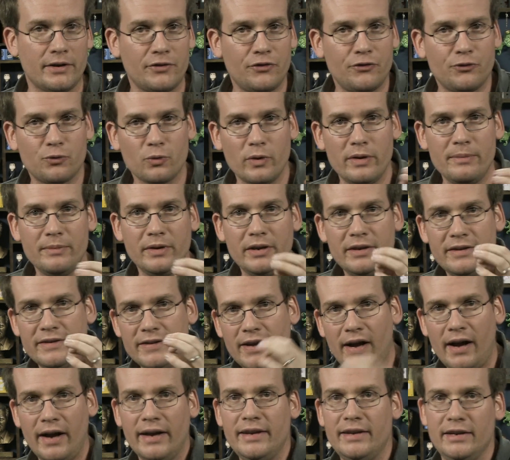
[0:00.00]
extremely
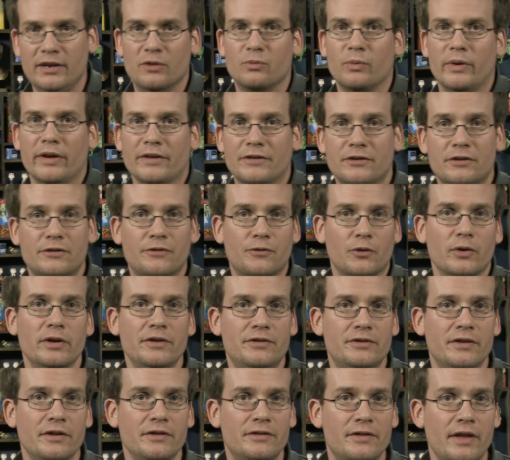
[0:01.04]
tiny risks, for
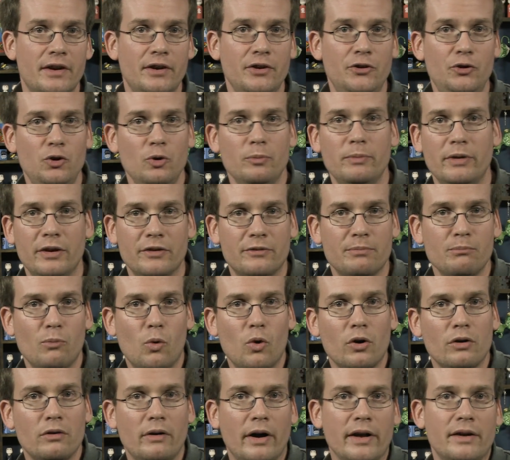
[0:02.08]
instance, that a human is
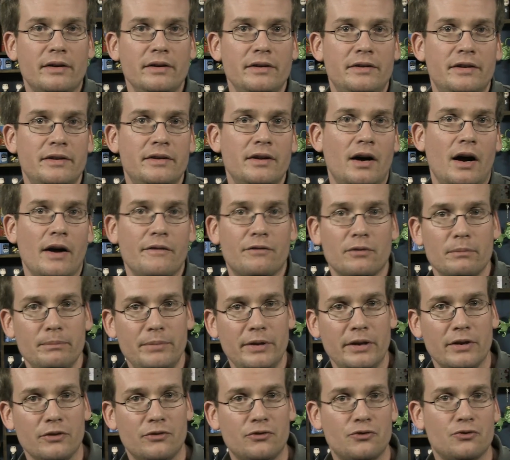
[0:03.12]
more likely to die from
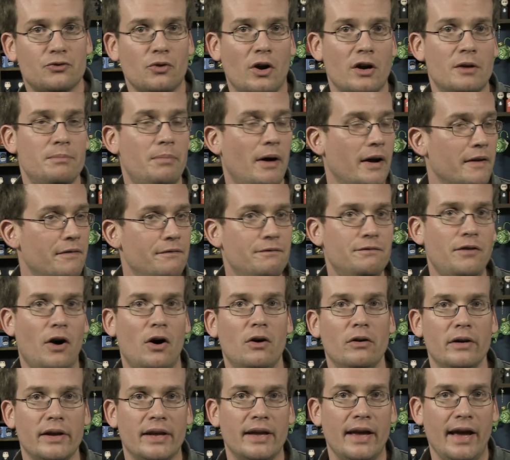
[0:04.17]
being struck by
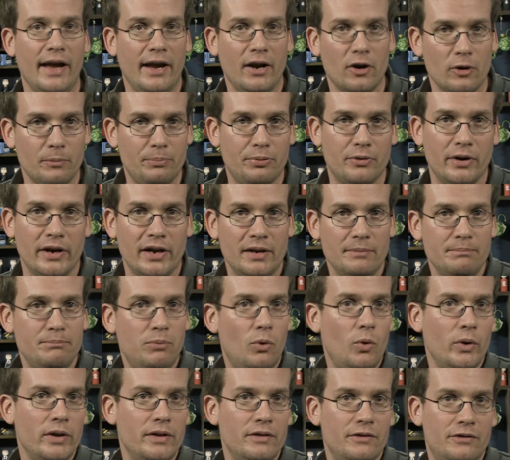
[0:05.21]
falling airplane,
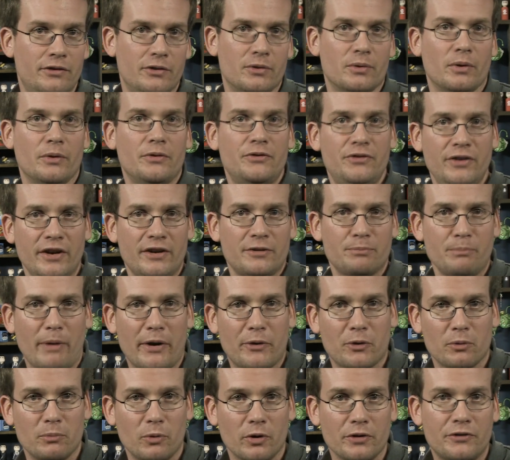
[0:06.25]
0.06
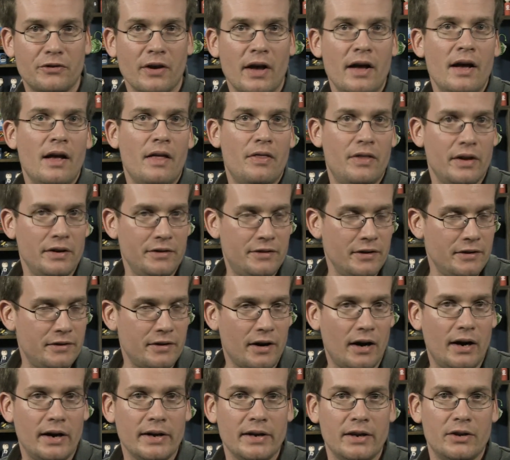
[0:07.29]
micromorts, than to
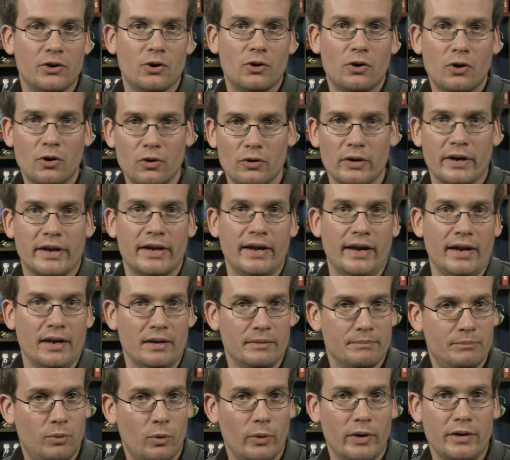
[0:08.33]
die in a
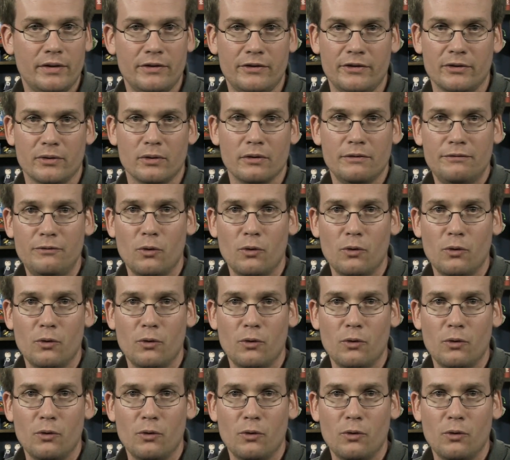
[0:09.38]
hurricane, 0.04